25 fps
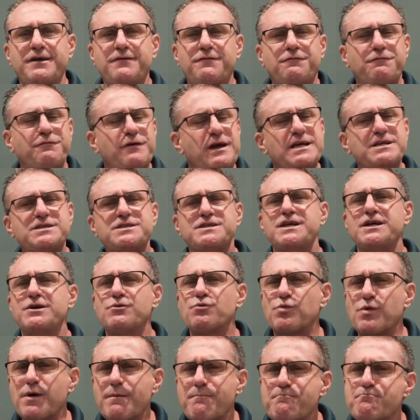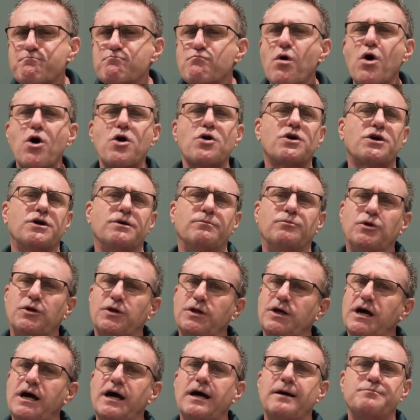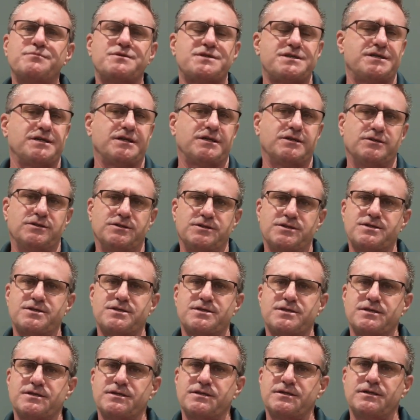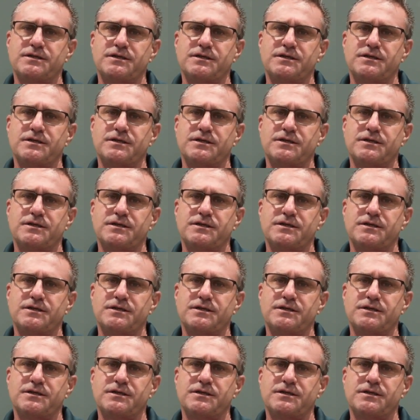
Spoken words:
facing remarkable obstacles.